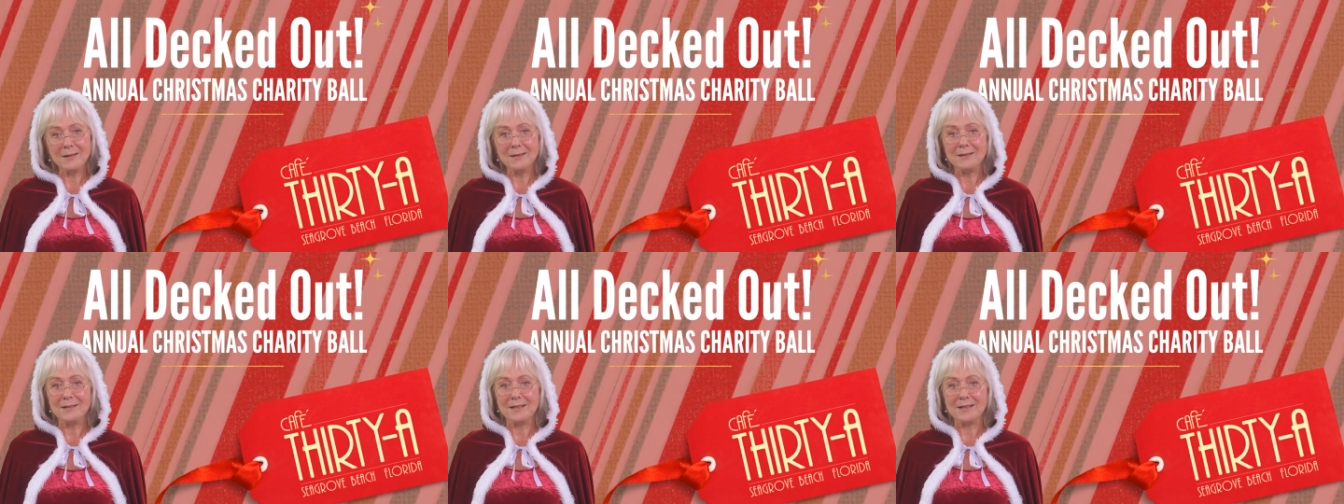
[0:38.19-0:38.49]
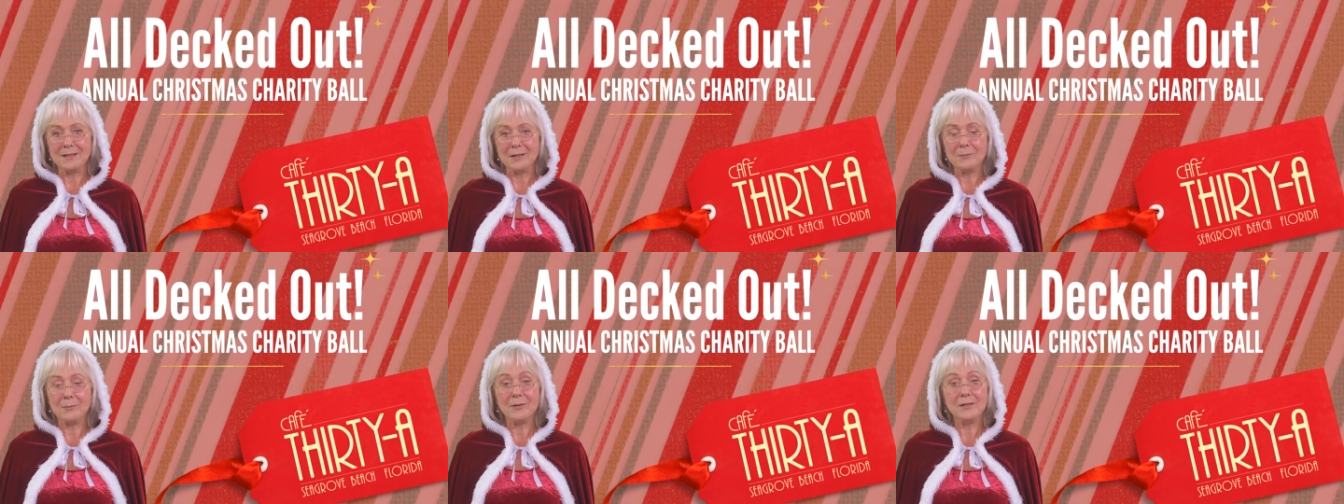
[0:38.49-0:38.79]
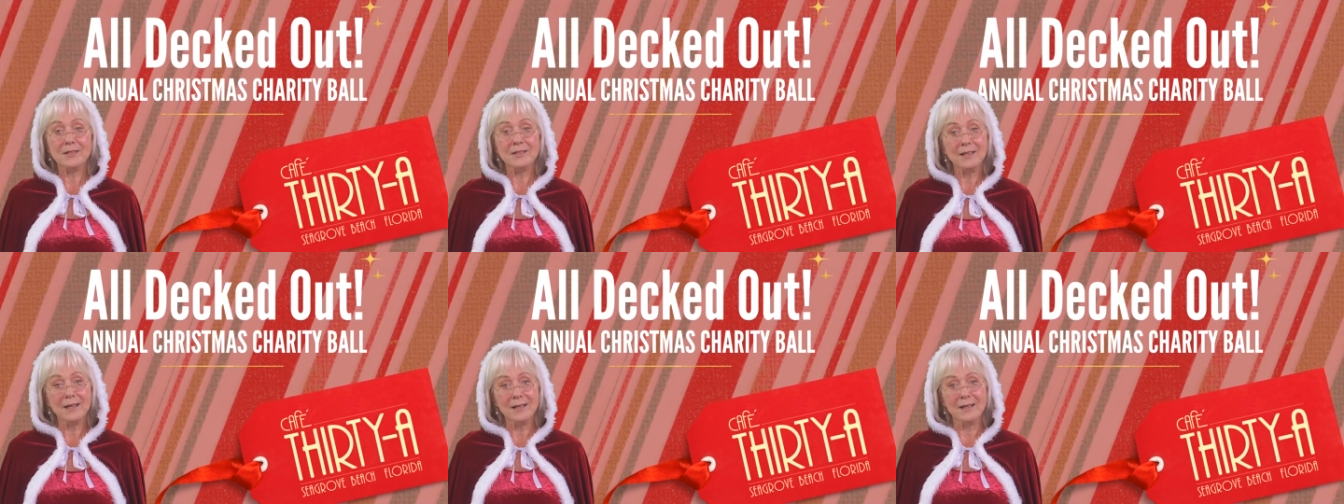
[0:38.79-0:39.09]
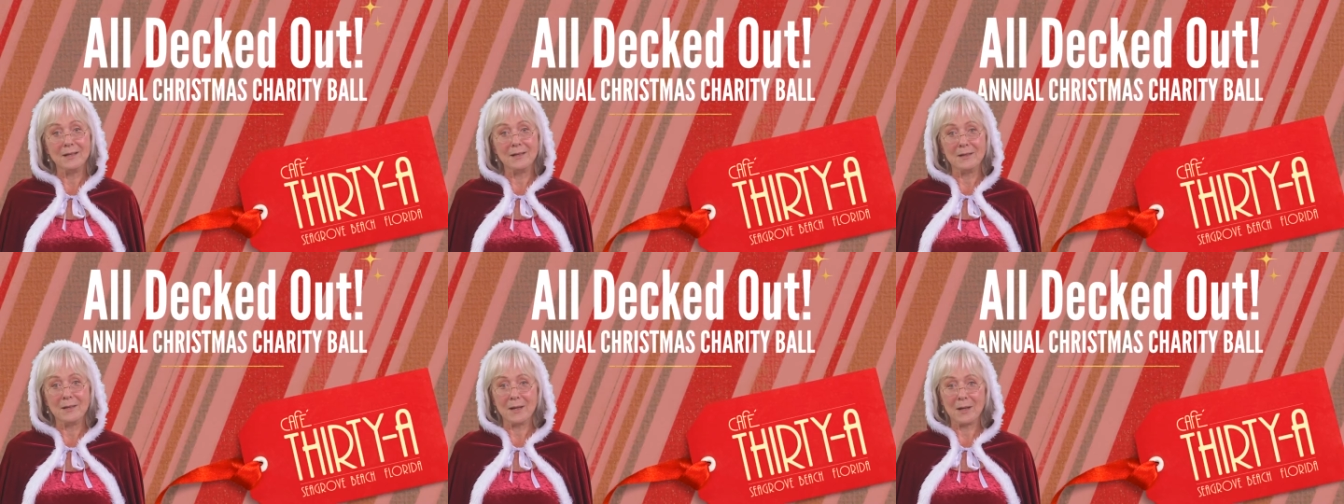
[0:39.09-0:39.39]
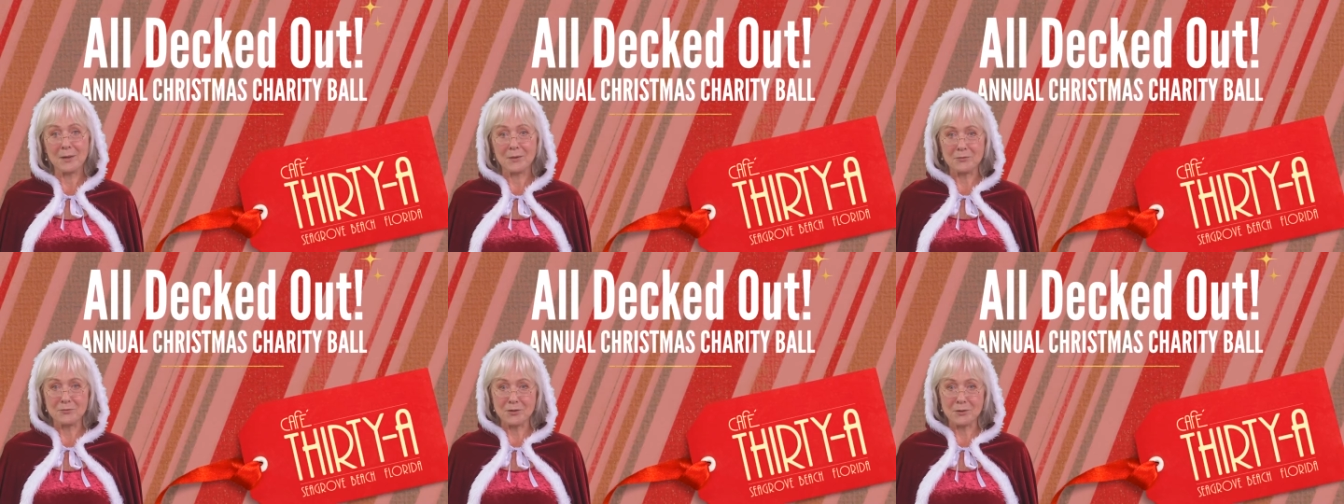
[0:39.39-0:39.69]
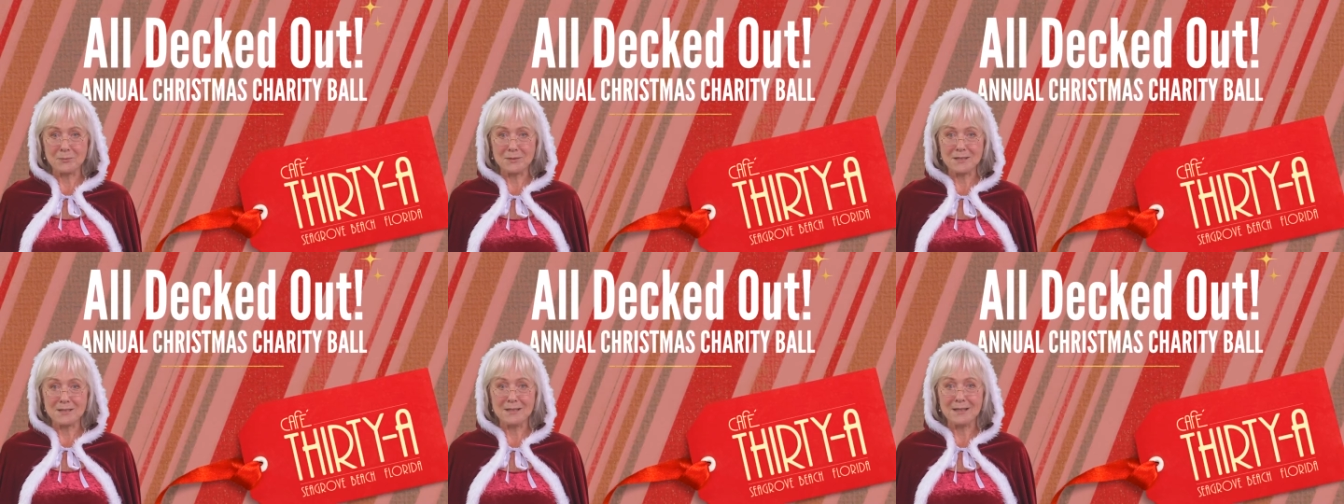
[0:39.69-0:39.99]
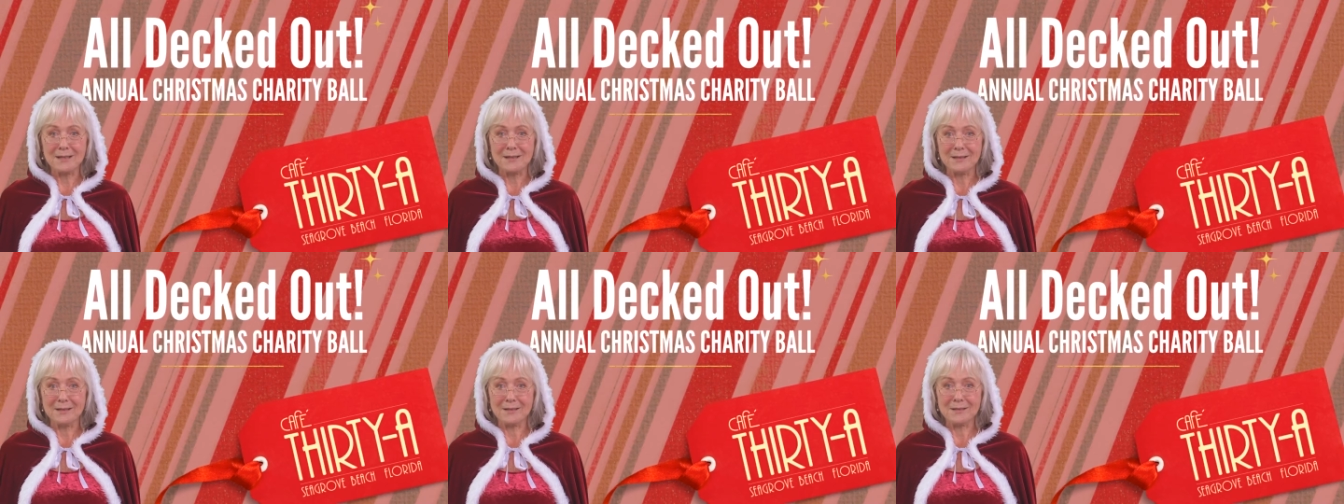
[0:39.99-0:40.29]
December second from
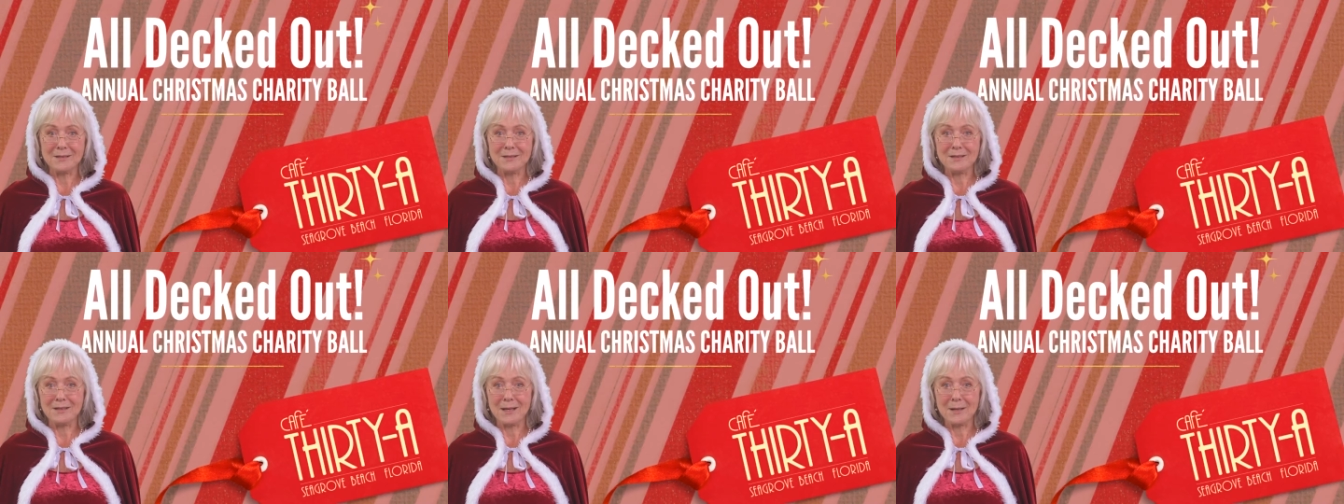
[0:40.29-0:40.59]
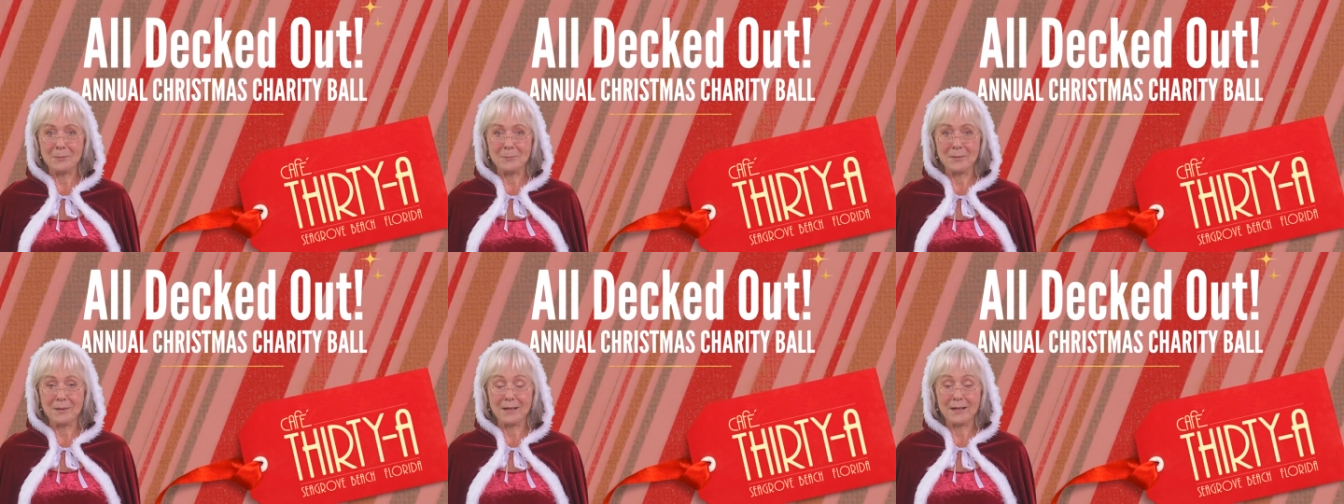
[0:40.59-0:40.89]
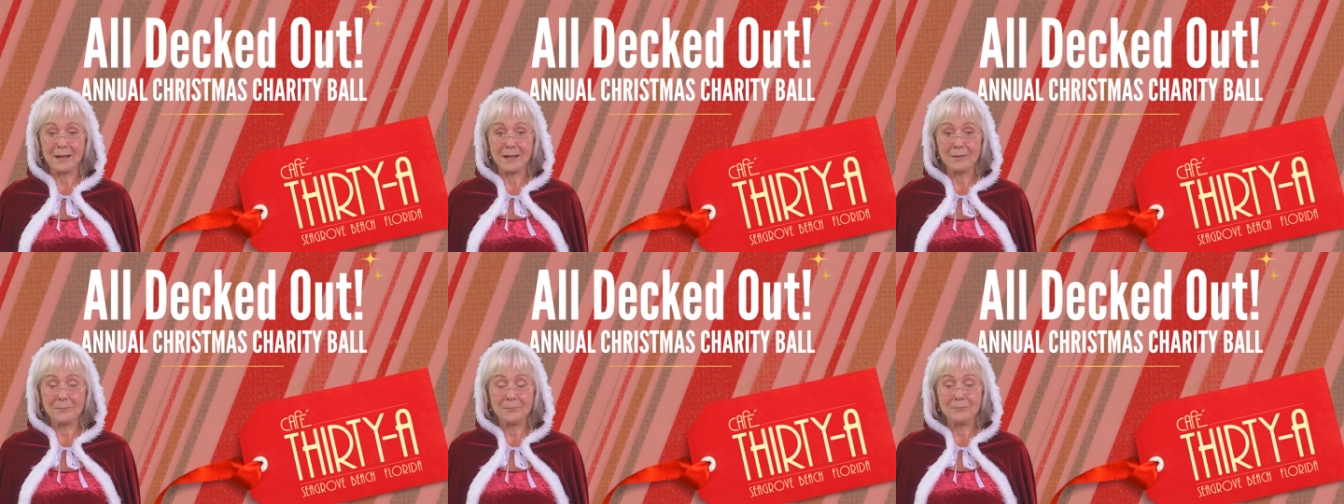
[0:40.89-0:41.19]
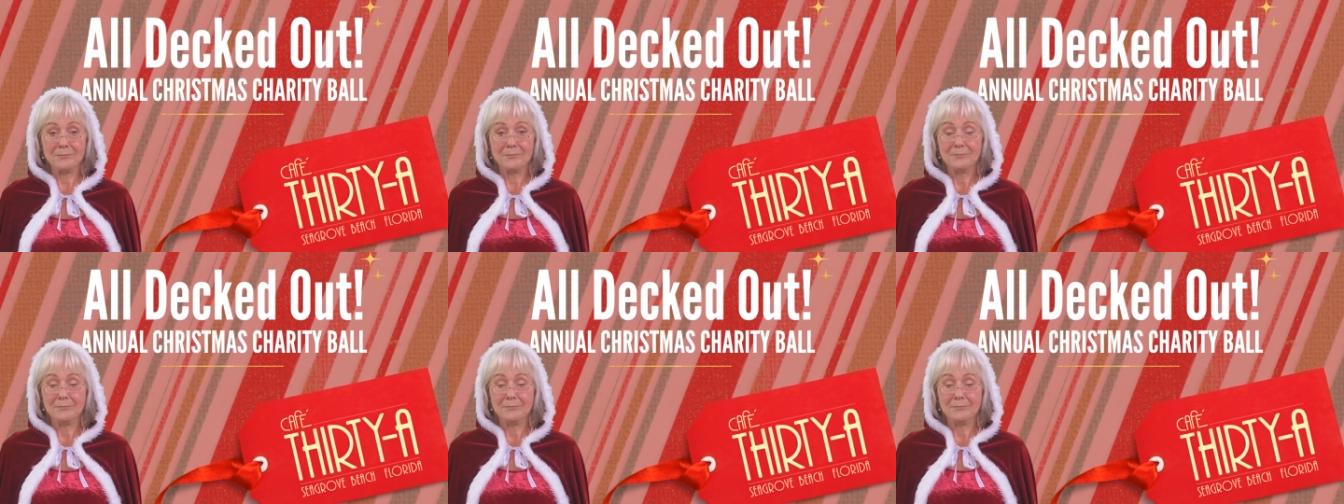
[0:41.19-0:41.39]
six to ten p m